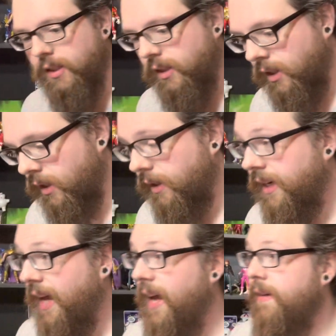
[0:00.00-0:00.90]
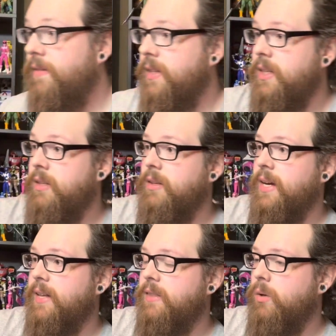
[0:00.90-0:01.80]
And I
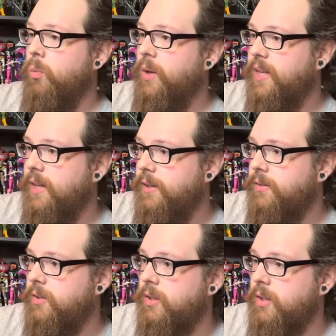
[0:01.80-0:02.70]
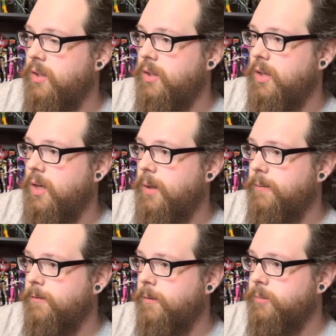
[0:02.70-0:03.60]
got the Wicket
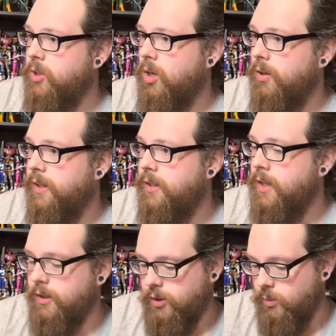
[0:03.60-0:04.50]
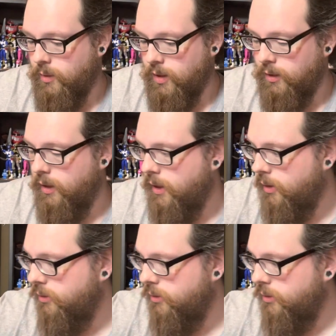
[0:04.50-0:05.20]
from Target not too long ago,